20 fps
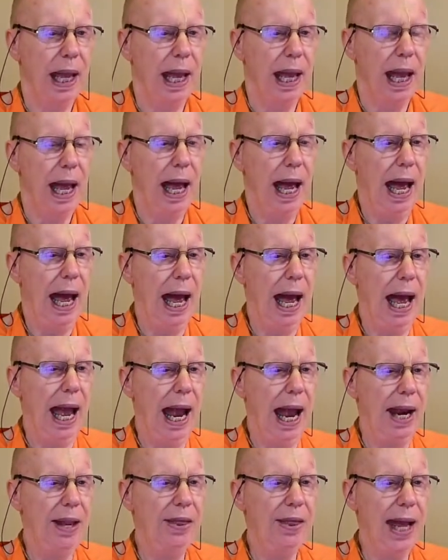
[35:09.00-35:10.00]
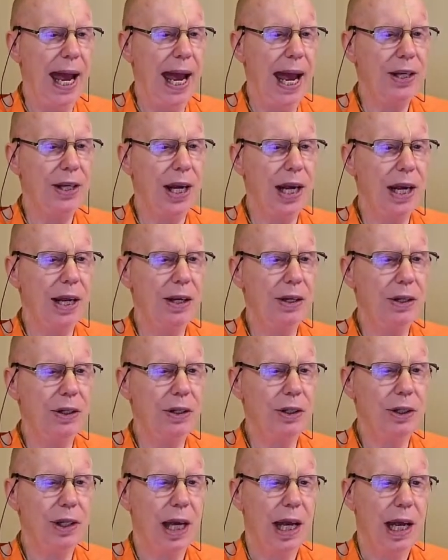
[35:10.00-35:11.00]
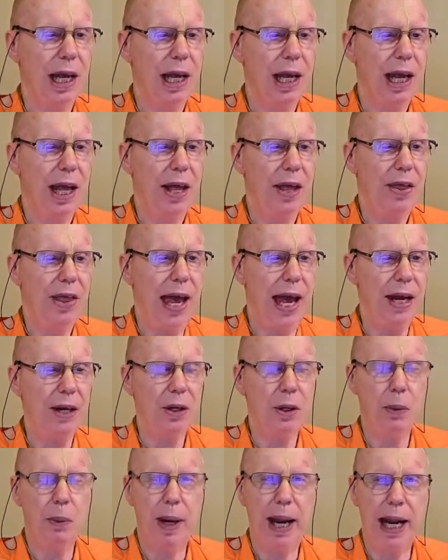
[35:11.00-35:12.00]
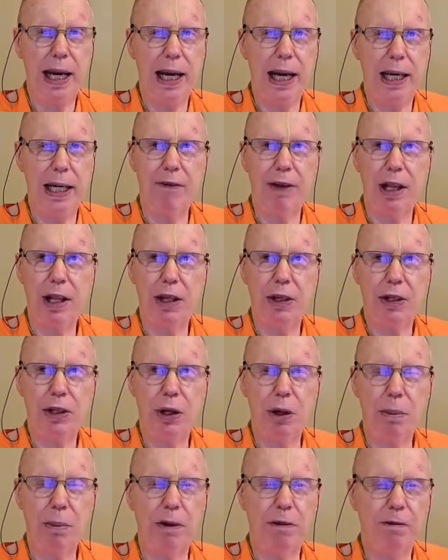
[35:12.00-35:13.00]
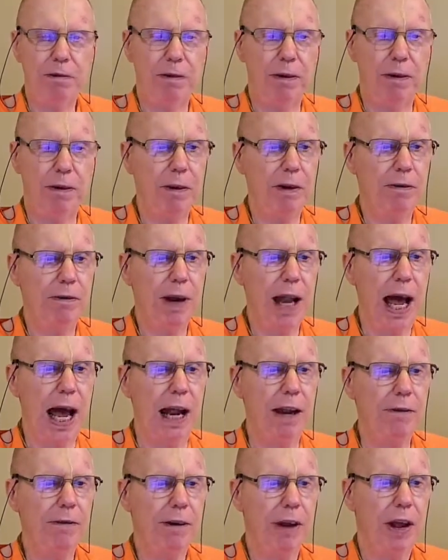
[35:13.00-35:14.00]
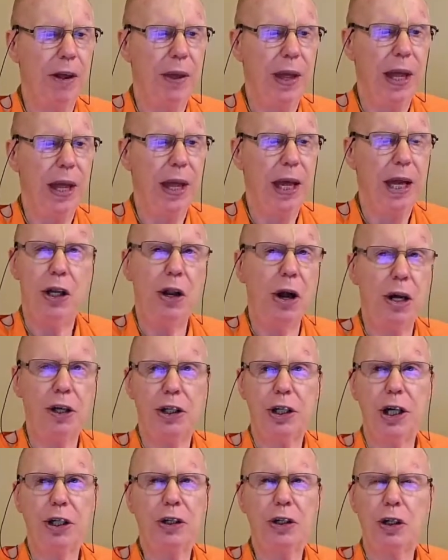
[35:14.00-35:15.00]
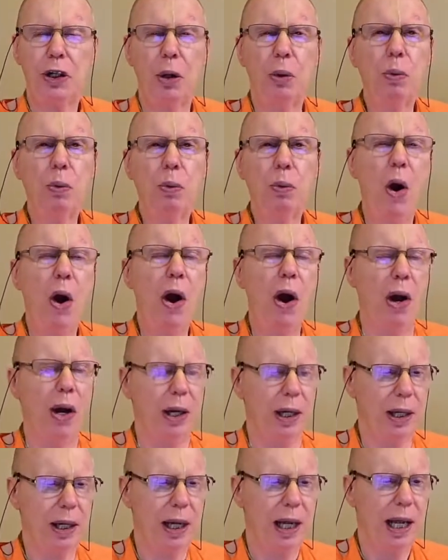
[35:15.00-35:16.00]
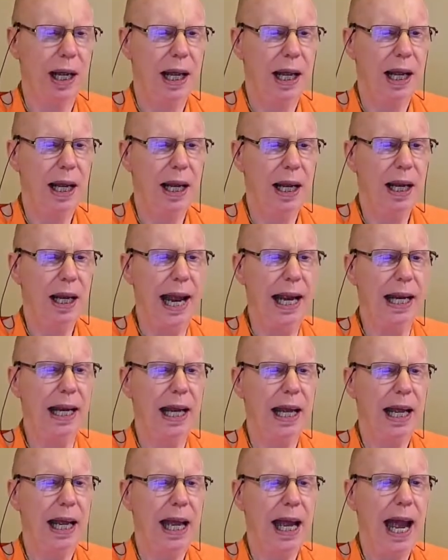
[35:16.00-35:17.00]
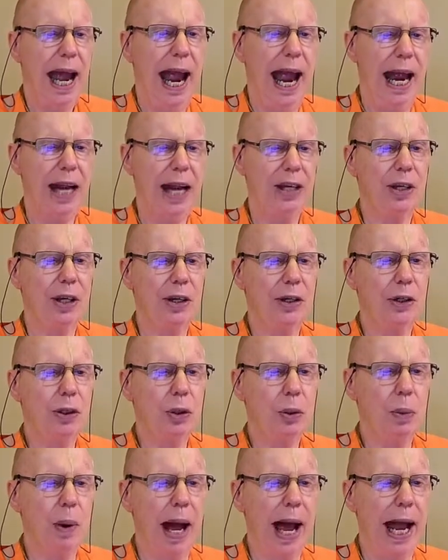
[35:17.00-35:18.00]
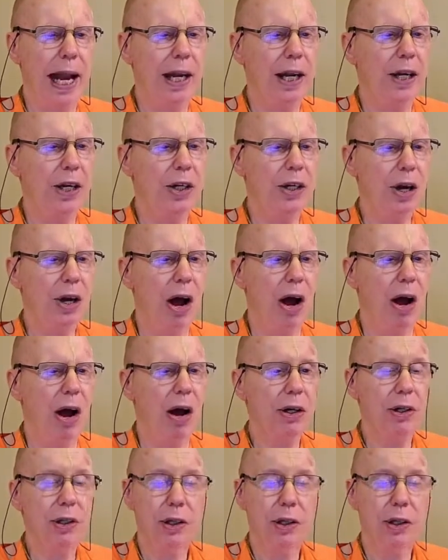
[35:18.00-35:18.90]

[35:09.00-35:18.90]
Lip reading: And that is that we're given this human form of life not just to work like asses, swine, and dogs,